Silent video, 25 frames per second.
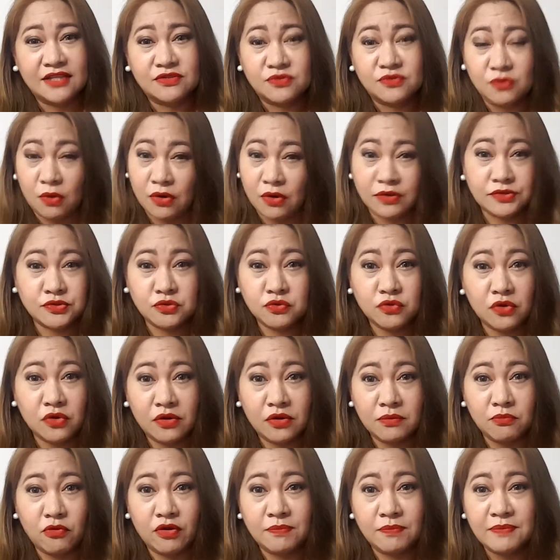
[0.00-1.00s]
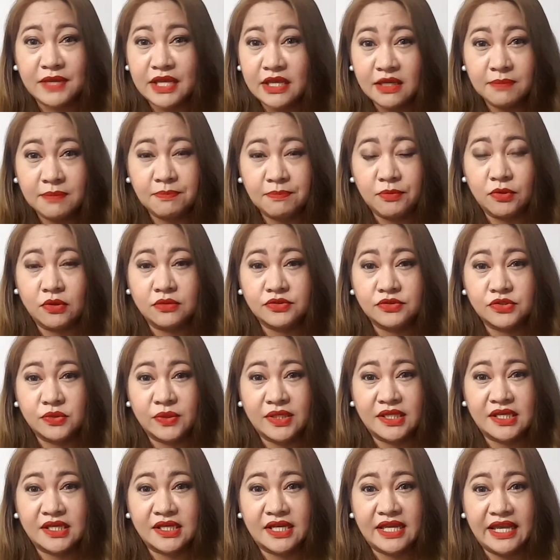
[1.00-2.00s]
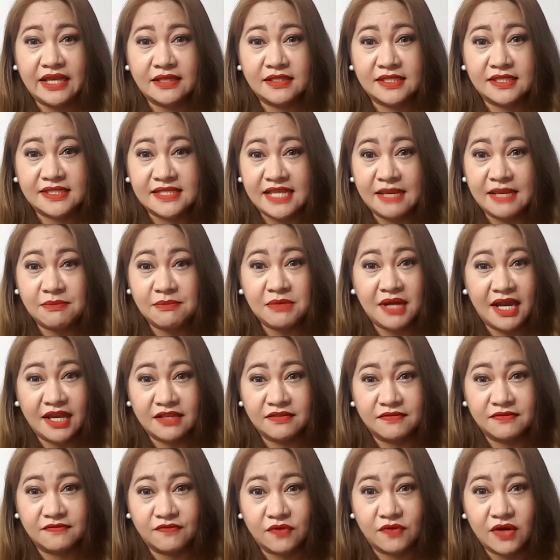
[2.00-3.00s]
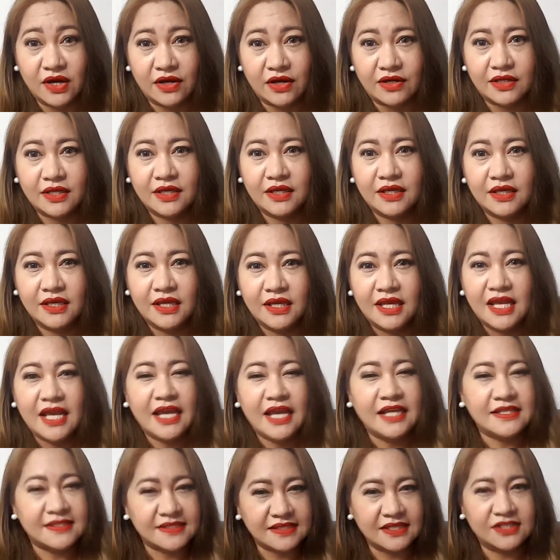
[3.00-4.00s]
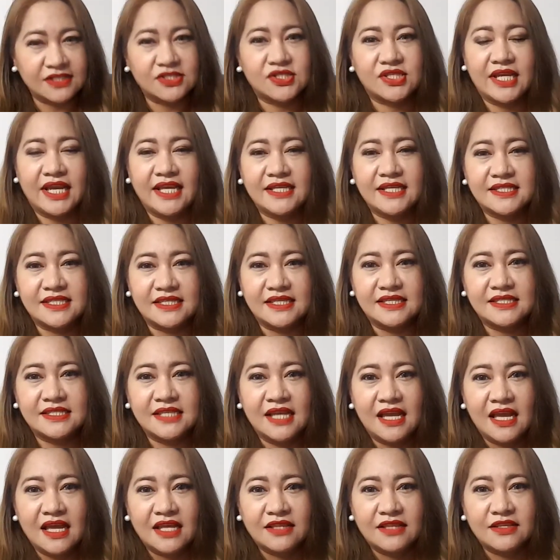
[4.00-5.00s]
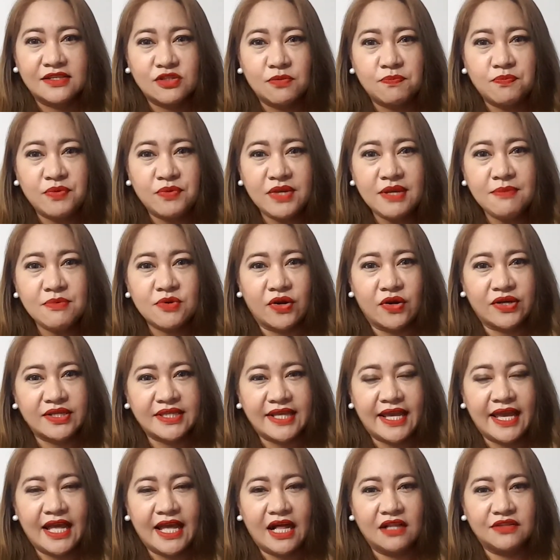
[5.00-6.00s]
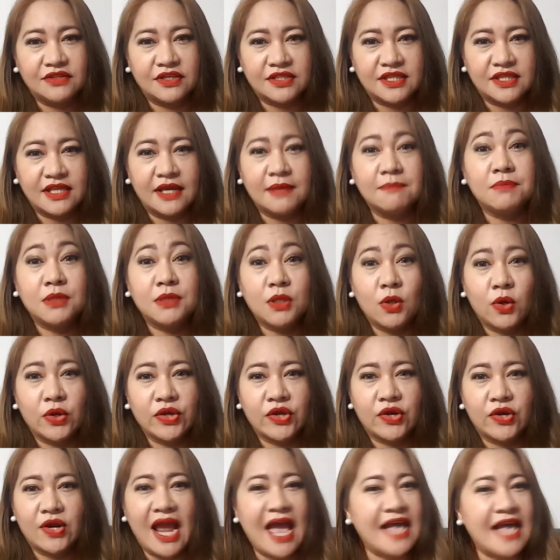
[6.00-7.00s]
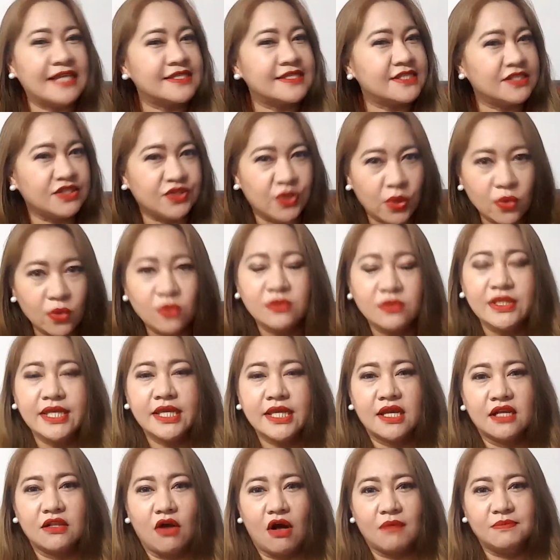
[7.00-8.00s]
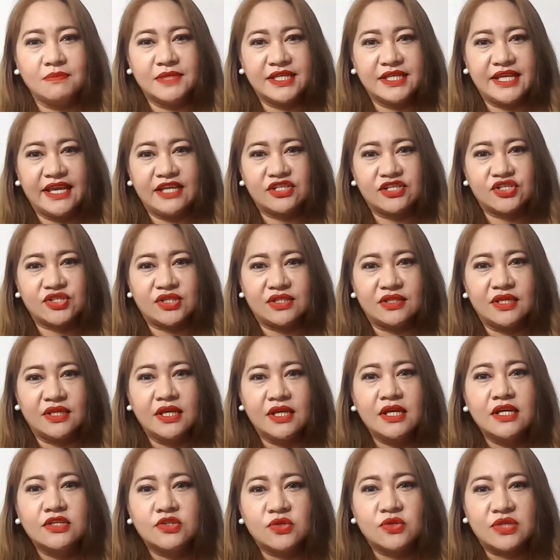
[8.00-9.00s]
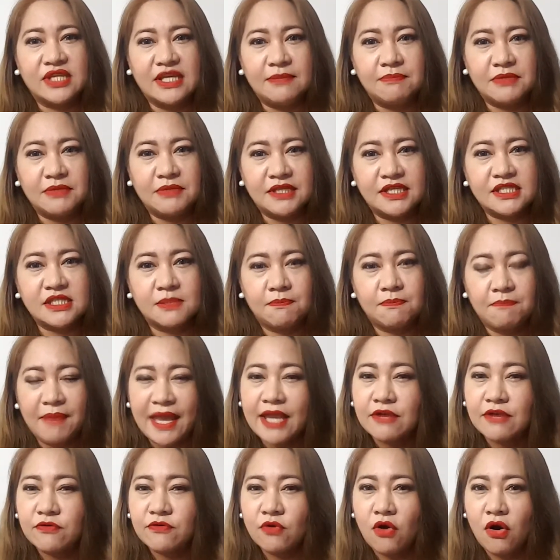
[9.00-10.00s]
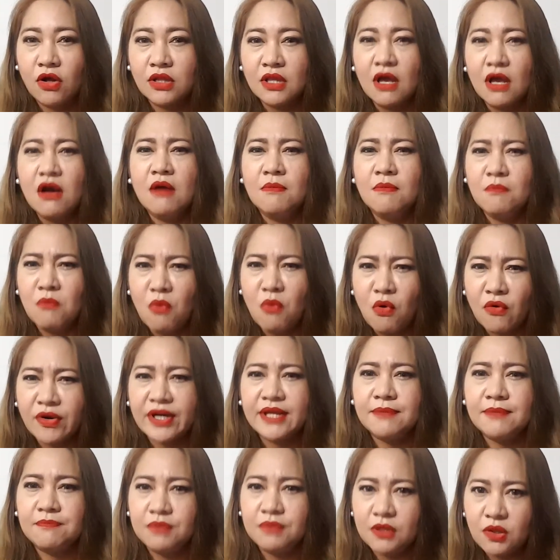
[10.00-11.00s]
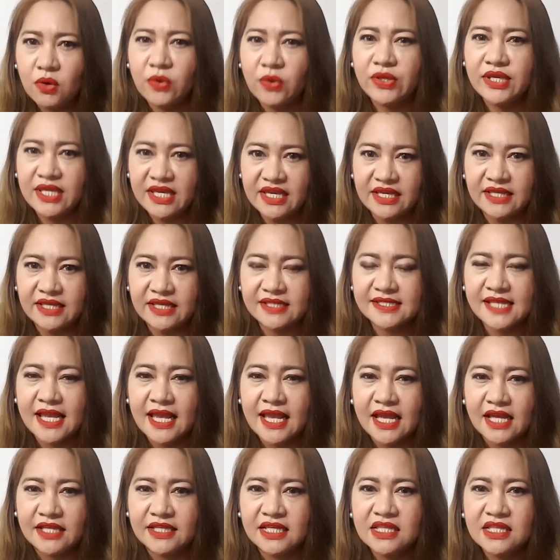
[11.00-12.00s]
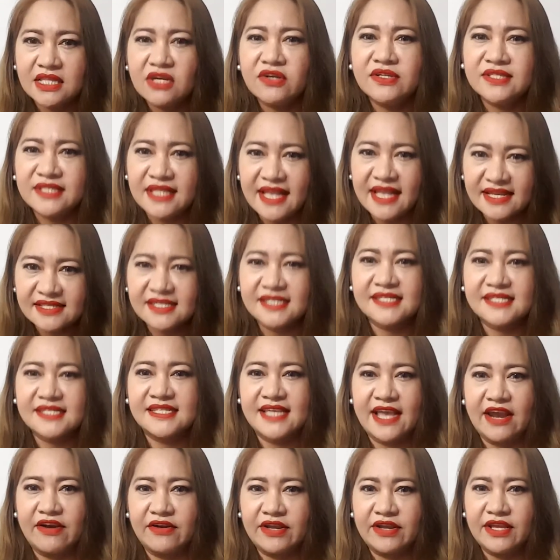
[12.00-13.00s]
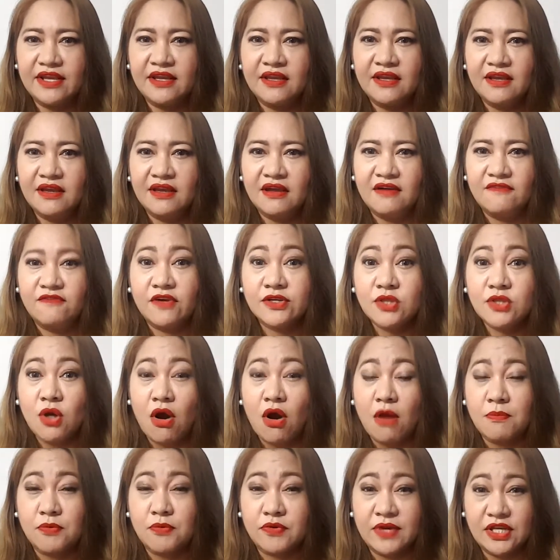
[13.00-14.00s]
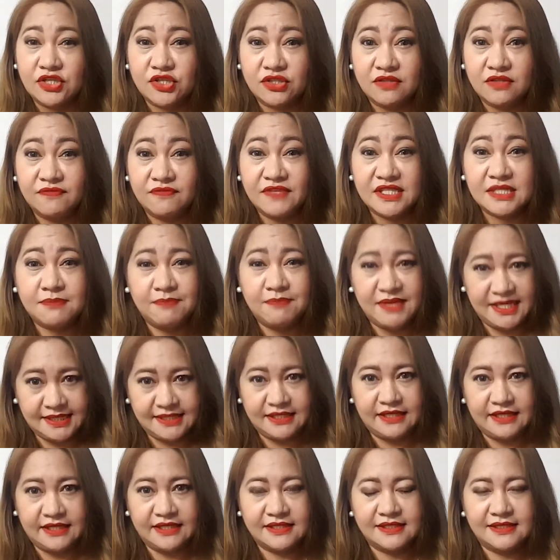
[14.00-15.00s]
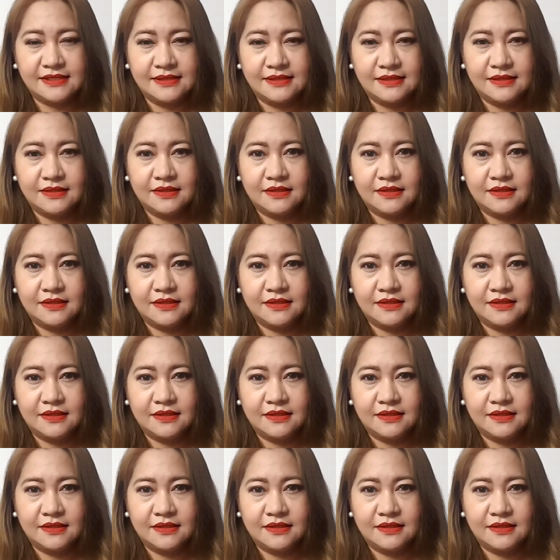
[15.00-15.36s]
or two or more people doing the same kind of work. In such cases, the Supreme Court held that the employer has no legal obligation to keep in its payroll more employees than are necessary for the operation of its business.